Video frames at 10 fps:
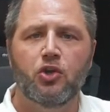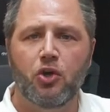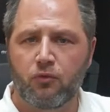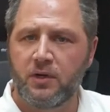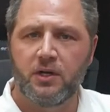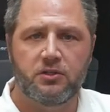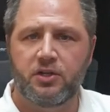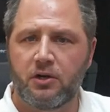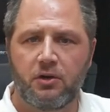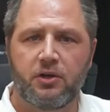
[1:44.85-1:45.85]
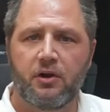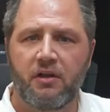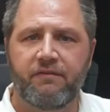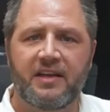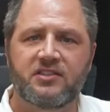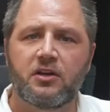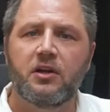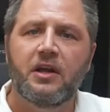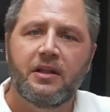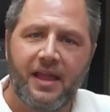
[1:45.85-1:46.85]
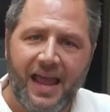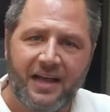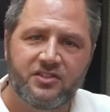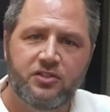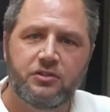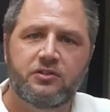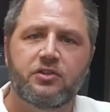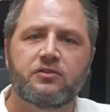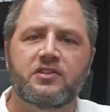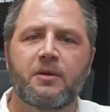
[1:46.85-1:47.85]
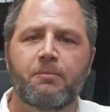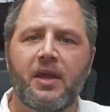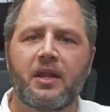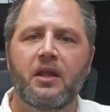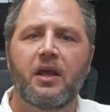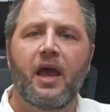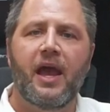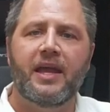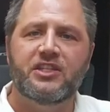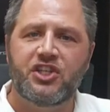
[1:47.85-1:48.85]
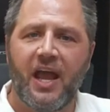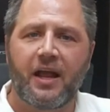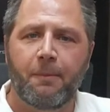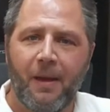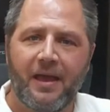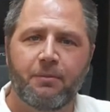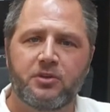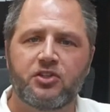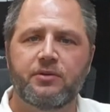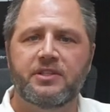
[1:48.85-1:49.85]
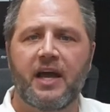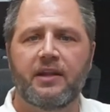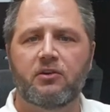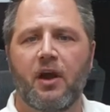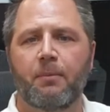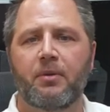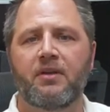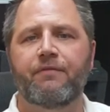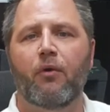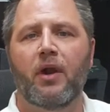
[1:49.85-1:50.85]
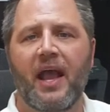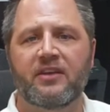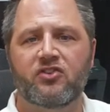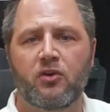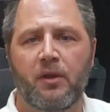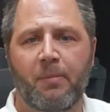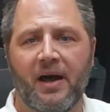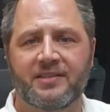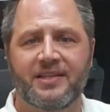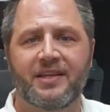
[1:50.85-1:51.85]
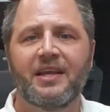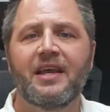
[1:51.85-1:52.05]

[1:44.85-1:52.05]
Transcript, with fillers: your realtor, you're an investor, they ask you to submit a check payable to a title company for an escrow deposit.